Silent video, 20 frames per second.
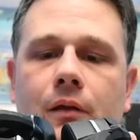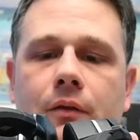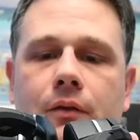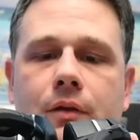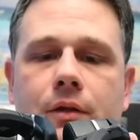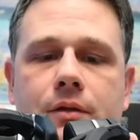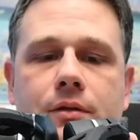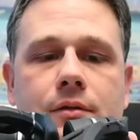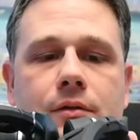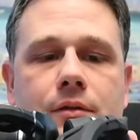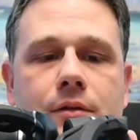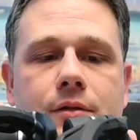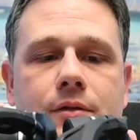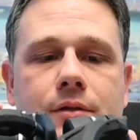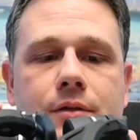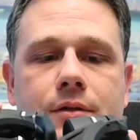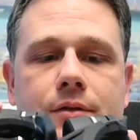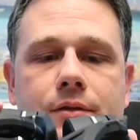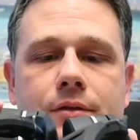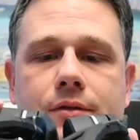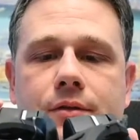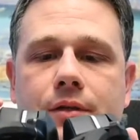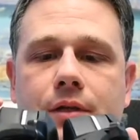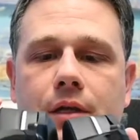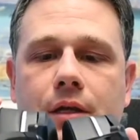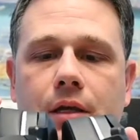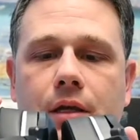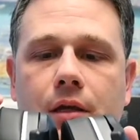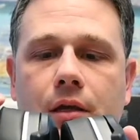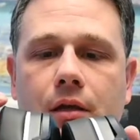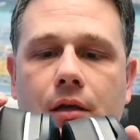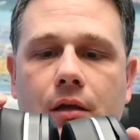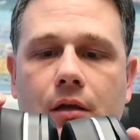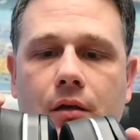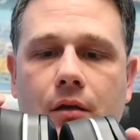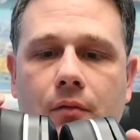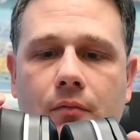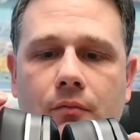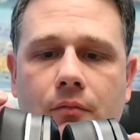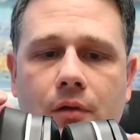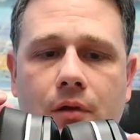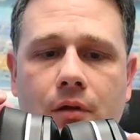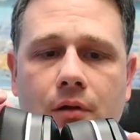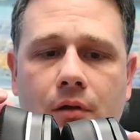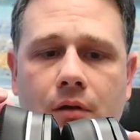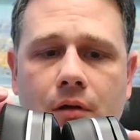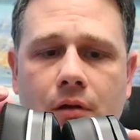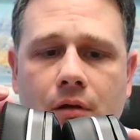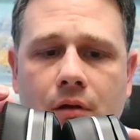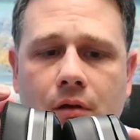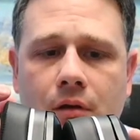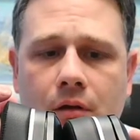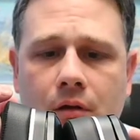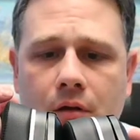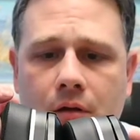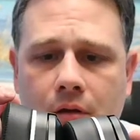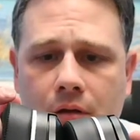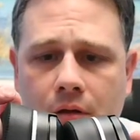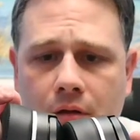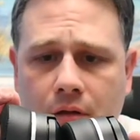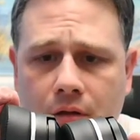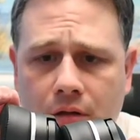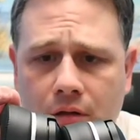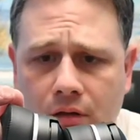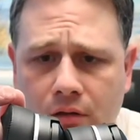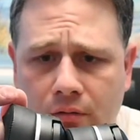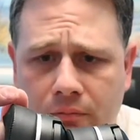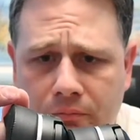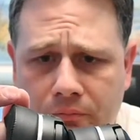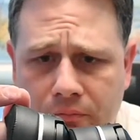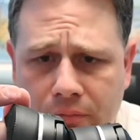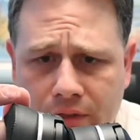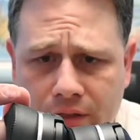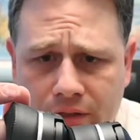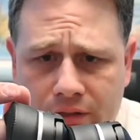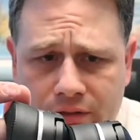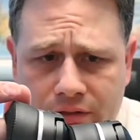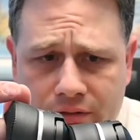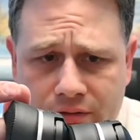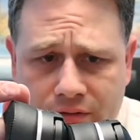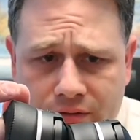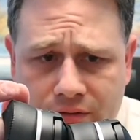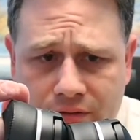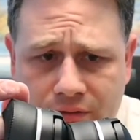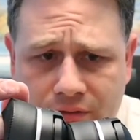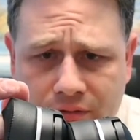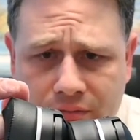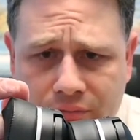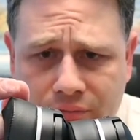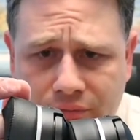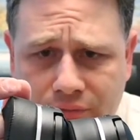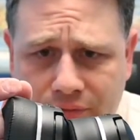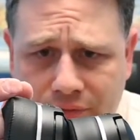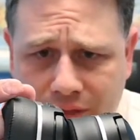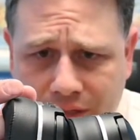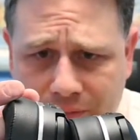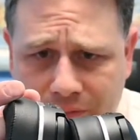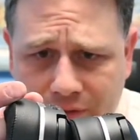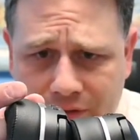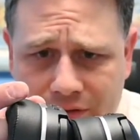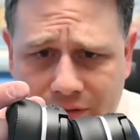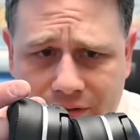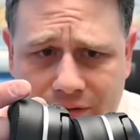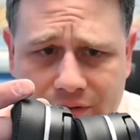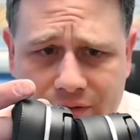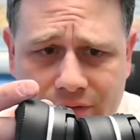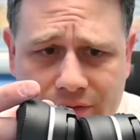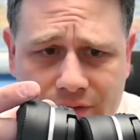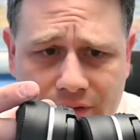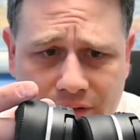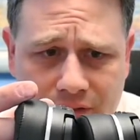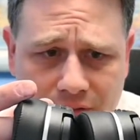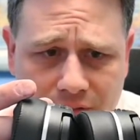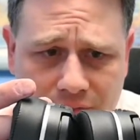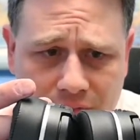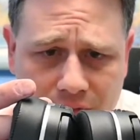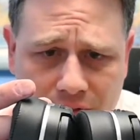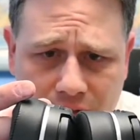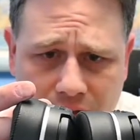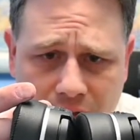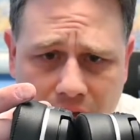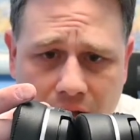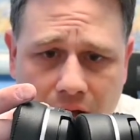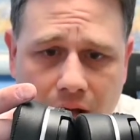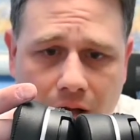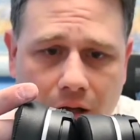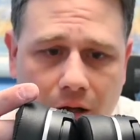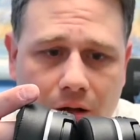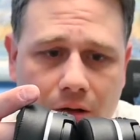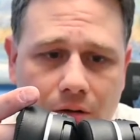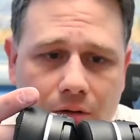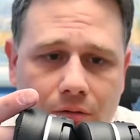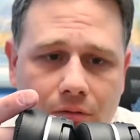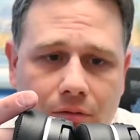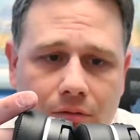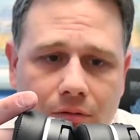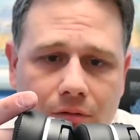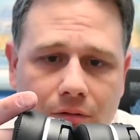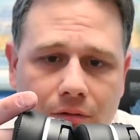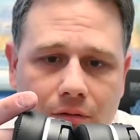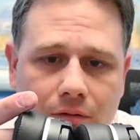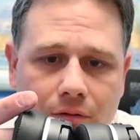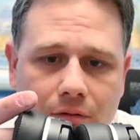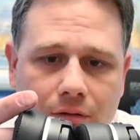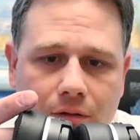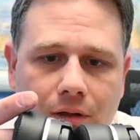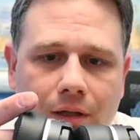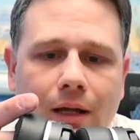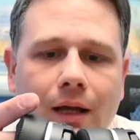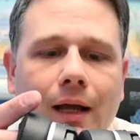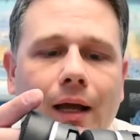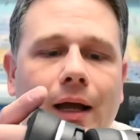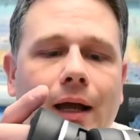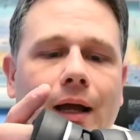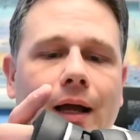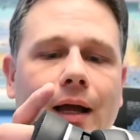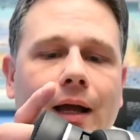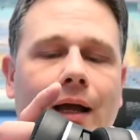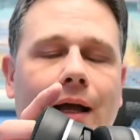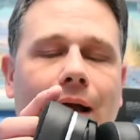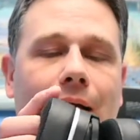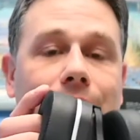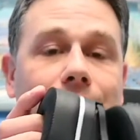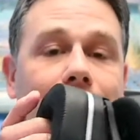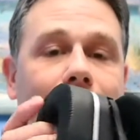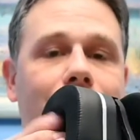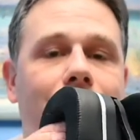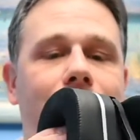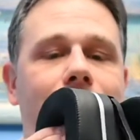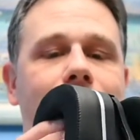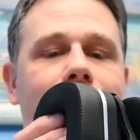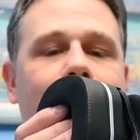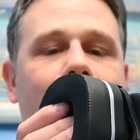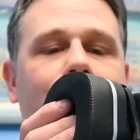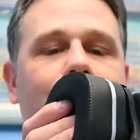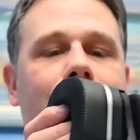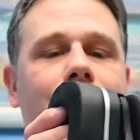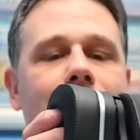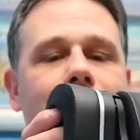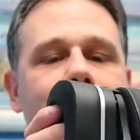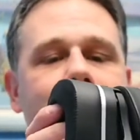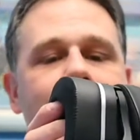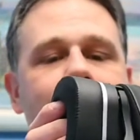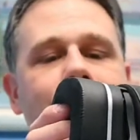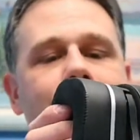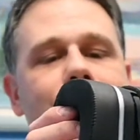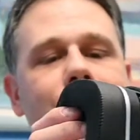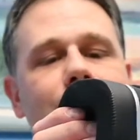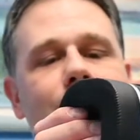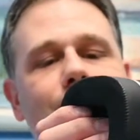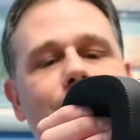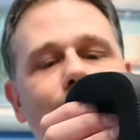This looks the same. The buttons look pretty much the same. Oh, aha, I found a difference.